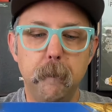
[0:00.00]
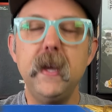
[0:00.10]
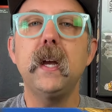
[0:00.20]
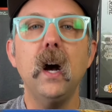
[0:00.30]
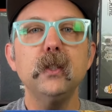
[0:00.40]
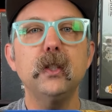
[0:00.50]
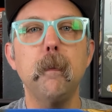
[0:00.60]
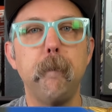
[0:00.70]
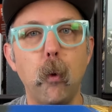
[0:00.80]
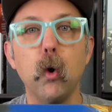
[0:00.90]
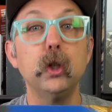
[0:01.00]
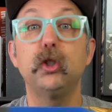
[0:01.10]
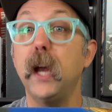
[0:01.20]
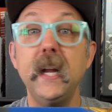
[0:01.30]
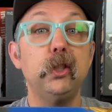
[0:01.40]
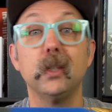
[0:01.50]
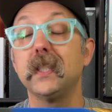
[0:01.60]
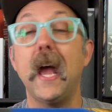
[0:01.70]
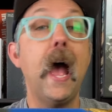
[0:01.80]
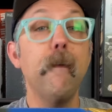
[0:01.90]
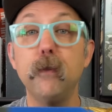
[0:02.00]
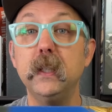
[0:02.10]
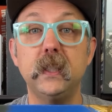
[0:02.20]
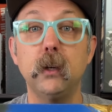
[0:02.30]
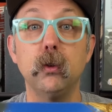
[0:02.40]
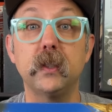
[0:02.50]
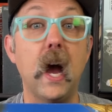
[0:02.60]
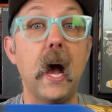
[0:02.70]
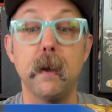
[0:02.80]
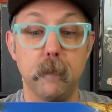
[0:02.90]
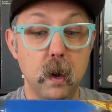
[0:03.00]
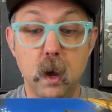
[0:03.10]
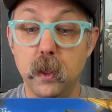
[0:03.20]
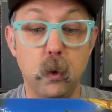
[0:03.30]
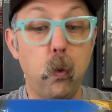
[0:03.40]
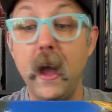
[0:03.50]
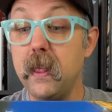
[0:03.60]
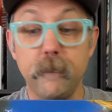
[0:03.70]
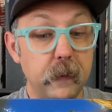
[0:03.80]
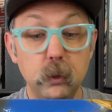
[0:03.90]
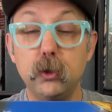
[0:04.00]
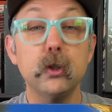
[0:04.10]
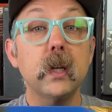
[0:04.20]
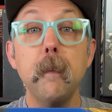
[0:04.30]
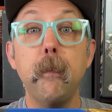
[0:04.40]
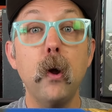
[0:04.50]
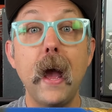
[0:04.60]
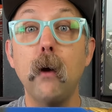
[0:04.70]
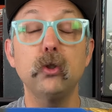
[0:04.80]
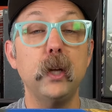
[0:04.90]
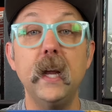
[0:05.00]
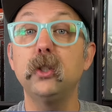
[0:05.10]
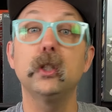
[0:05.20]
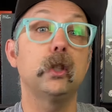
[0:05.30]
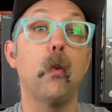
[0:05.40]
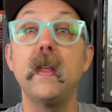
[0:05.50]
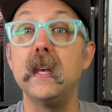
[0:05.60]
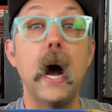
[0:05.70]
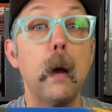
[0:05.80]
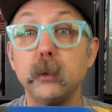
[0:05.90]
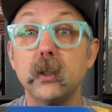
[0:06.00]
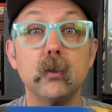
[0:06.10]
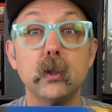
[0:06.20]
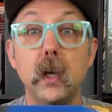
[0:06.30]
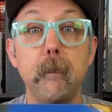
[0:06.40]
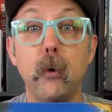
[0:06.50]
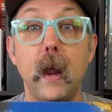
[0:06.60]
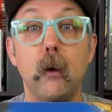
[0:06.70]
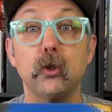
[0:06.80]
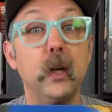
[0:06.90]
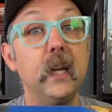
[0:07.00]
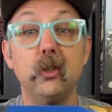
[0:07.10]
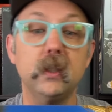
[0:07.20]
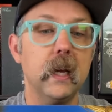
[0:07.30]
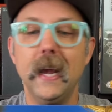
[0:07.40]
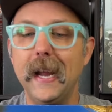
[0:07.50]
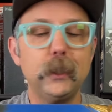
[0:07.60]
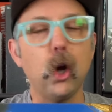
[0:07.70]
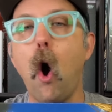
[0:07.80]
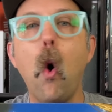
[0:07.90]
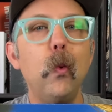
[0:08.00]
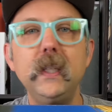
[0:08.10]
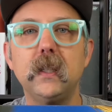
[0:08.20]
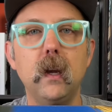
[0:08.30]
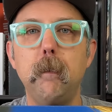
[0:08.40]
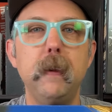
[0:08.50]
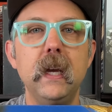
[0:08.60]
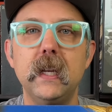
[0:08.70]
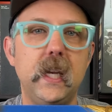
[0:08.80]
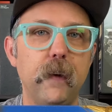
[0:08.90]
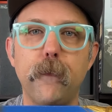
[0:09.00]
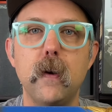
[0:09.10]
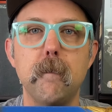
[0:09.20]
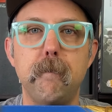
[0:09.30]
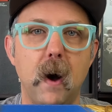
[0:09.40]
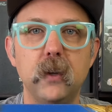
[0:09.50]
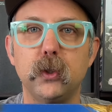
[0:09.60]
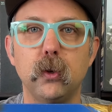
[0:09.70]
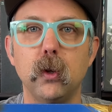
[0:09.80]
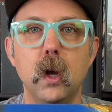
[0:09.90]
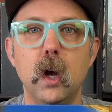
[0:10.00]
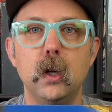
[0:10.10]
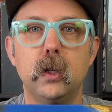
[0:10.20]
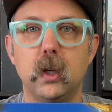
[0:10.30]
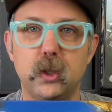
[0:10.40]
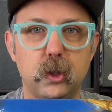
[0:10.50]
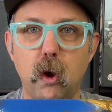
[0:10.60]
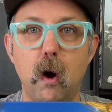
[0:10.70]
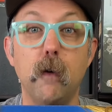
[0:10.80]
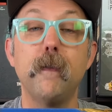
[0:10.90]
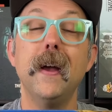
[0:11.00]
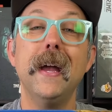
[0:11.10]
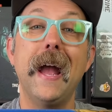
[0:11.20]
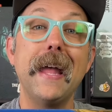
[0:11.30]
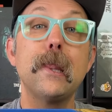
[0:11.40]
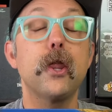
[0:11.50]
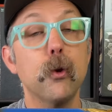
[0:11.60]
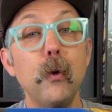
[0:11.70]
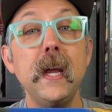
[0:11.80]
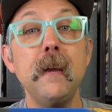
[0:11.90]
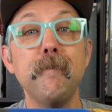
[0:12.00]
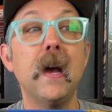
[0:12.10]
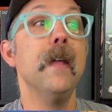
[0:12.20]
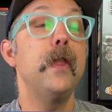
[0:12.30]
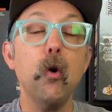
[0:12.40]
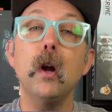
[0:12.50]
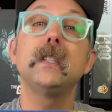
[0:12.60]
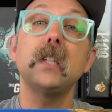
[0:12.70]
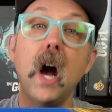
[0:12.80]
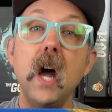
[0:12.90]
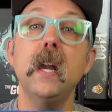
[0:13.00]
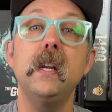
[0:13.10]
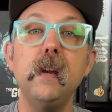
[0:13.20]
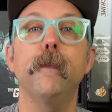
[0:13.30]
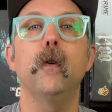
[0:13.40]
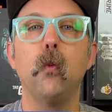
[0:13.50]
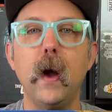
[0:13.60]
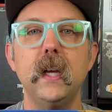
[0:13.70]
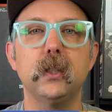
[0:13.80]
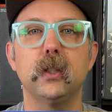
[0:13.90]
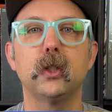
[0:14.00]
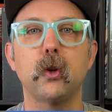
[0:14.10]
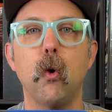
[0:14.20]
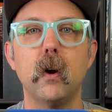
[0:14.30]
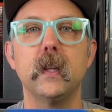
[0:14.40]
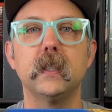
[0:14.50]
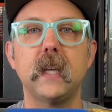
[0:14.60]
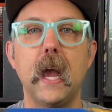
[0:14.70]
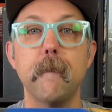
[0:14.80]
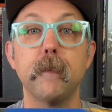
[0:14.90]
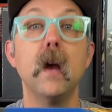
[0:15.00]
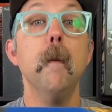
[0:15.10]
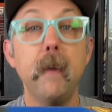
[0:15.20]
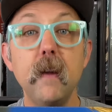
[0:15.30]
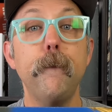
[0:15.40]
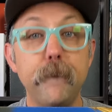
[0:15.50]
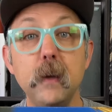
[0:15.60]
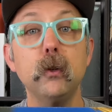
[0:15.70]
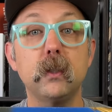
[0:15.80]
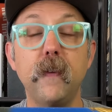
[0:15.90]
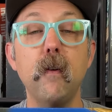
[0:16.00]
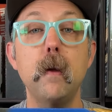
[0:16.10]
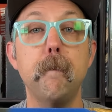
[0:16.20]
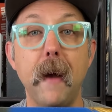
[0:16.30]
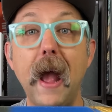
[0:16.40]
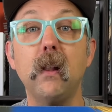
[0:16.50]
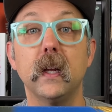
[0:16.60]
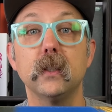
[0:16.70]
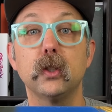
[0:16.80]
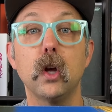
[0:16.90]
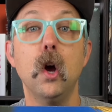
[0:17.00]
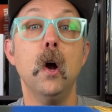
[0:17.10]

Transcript: Because the board changes every single time, the way the villagers get put out changes, the way the obstacles get put out changes, it's always going to be a different puzzle to solve. And 3, there are a ton of different ways to score in this game, but it feels very balanced.